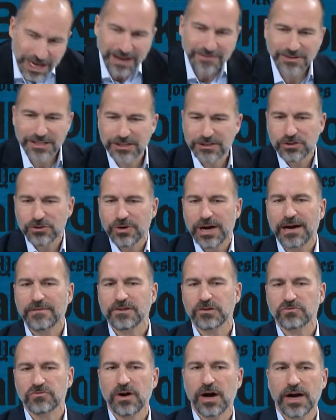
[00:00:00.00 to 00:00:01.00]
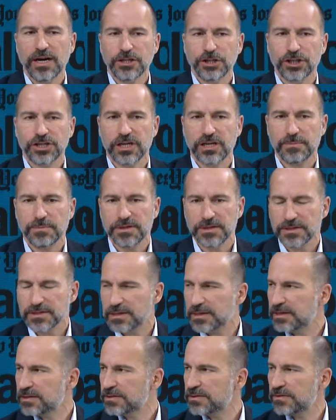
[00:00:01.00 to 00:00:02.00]
rideshare
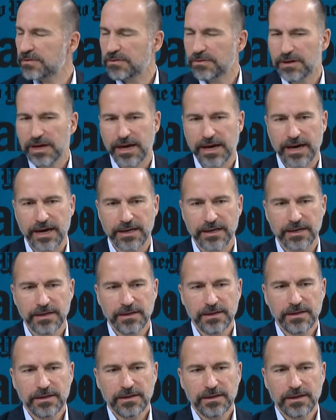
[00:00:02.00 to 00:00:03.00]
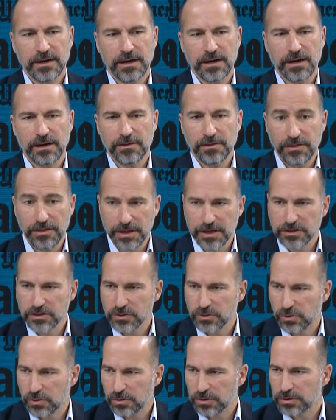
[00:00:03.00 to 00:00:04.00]
business that this
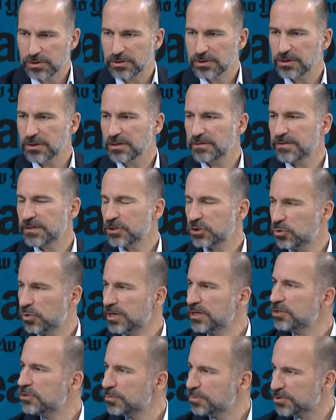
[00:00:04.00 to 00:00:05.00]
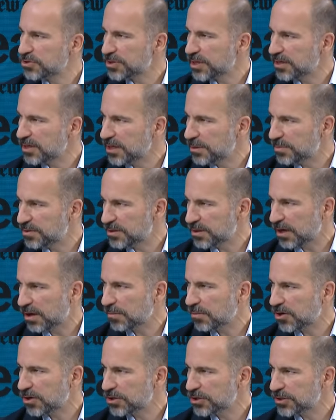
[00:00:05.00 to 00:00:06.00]
quarter delivered 22% EBITDA
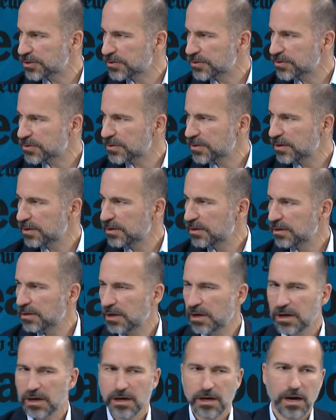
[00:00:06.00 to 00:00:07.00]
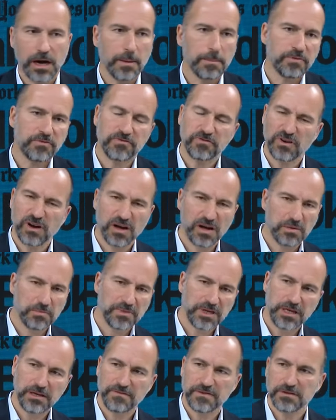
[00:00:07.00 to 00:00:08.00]
margins, up
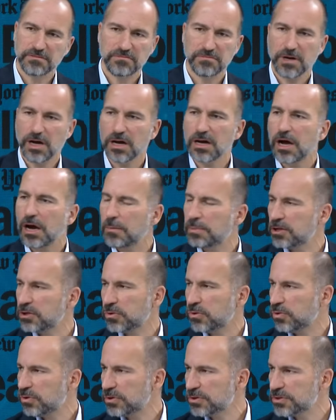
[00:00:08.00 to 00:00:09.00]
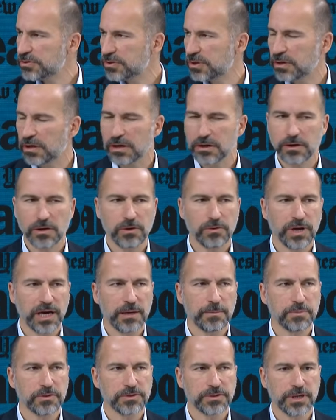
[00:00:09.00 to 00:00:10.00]
from even a couple of quarters ago,
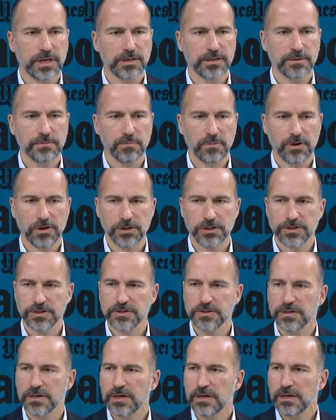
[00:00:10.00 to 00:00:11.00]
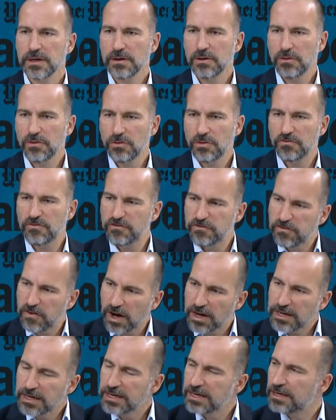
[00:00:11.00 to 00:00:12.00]
8% margins.
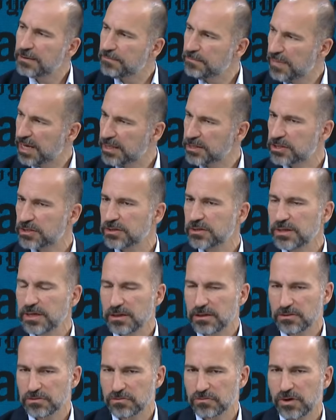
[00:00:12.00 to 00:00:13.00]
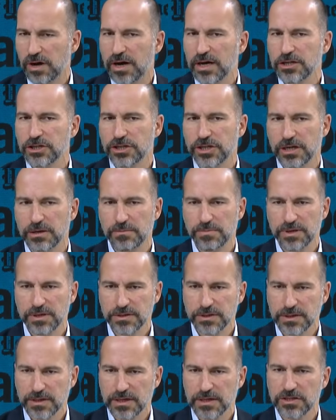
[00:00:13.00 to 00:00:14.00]
fundamentally, the rideshare
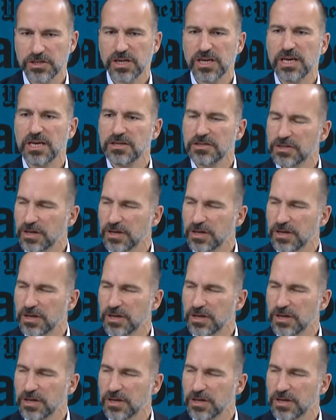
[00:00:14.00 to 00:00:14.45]
business is